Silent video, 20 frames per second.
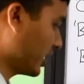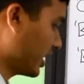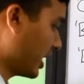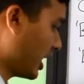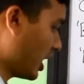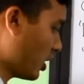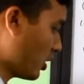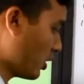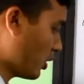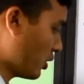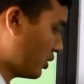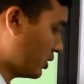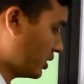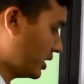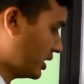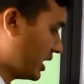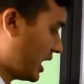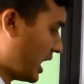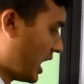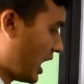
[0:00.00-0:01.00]
Now,
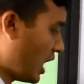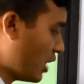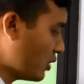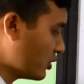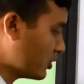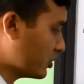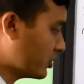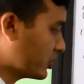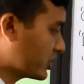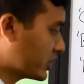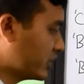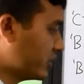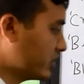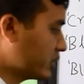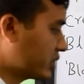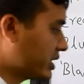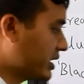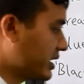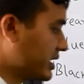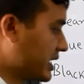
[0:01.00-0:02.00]
how to
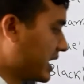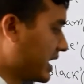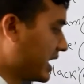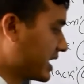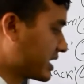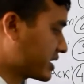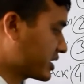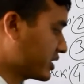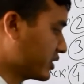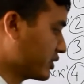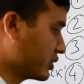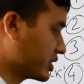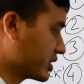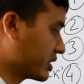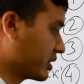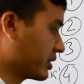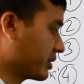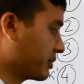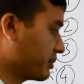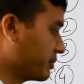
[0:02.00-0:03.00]
use the
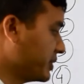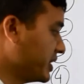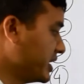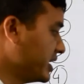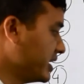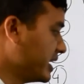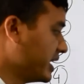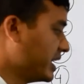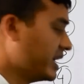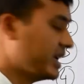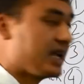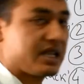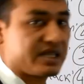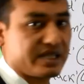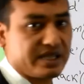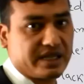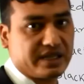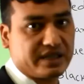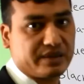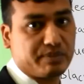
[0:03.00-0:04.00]
extinguisher?
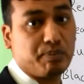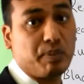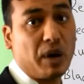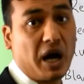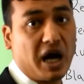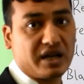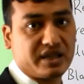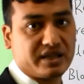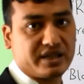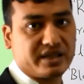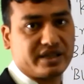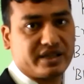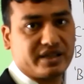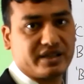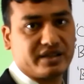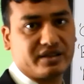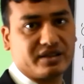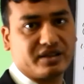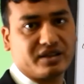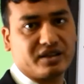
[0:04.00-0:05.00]
PASS, pass.
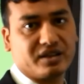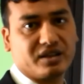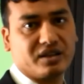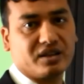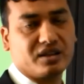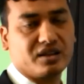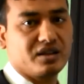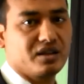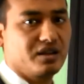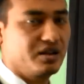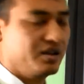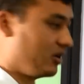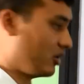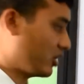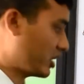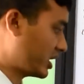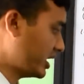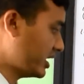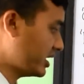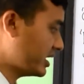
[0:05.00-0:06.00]

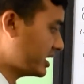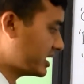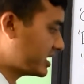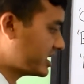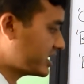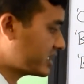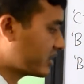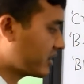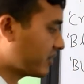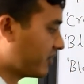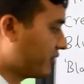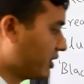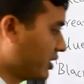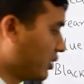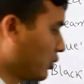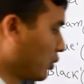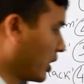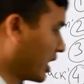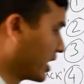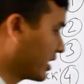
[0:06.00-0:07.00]
Okay, it is the
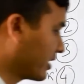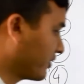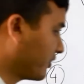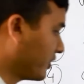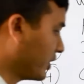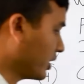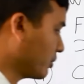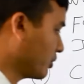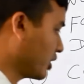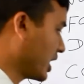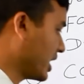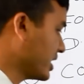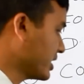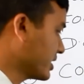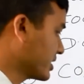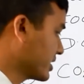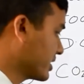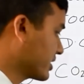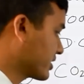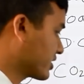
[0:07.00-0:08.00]
one
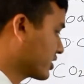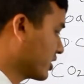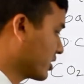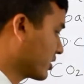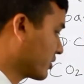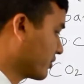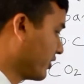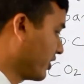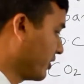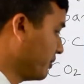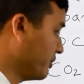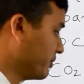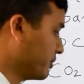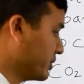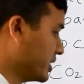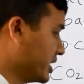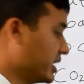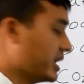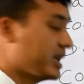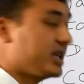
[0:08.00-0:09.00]
formula short from
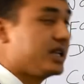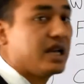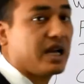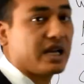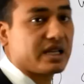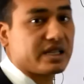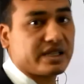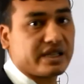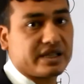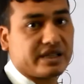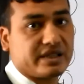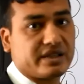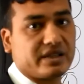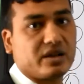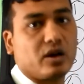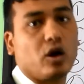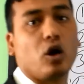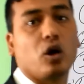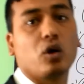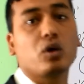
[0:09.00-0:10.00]
PASS
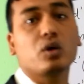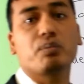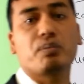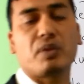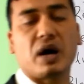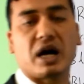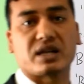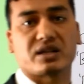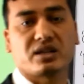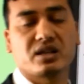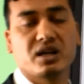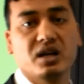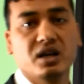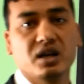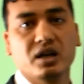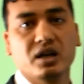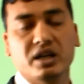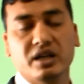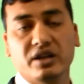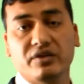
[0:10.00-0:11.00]
or pass.
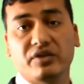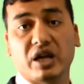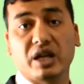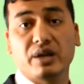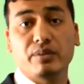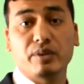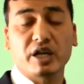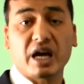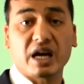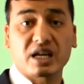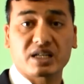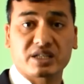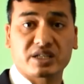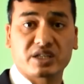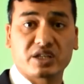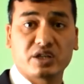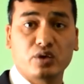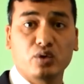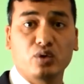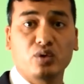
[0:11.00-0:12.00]
If anybody asks
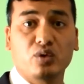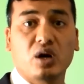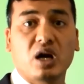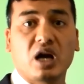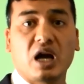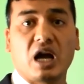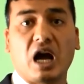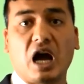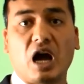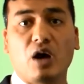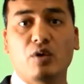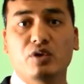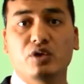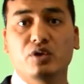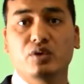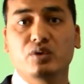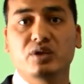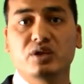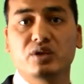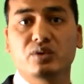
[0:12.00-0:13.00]
you how
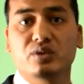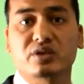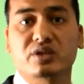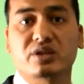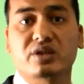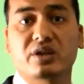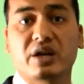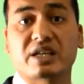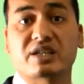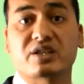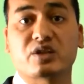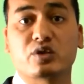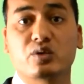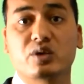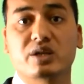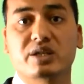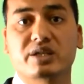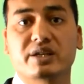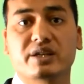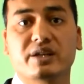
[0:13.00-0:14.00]
you use the
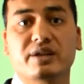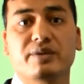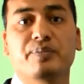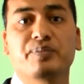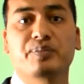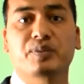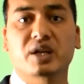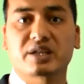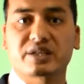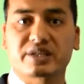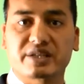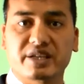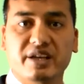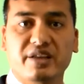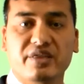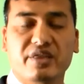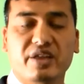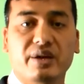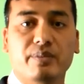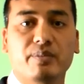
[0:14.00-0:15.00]
extinguisher,
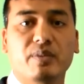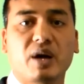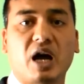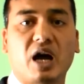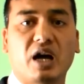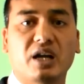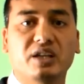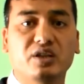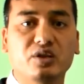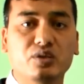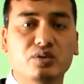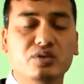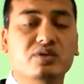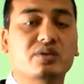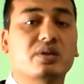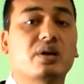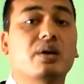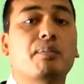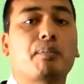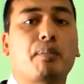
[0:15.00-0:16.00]
say them I use
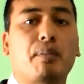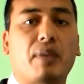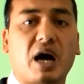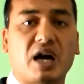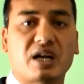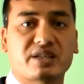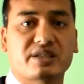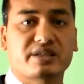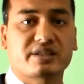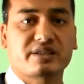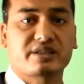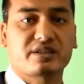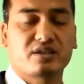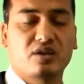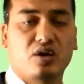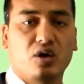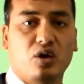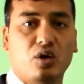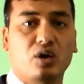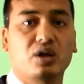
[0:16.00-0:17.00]
the pass.
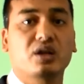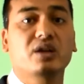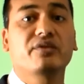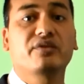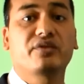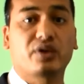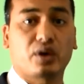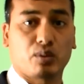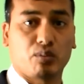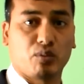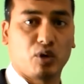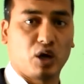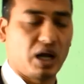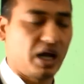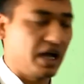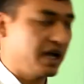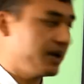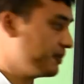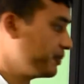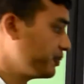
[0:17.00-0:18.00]
Okay,
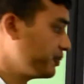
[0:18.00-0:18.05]
formula.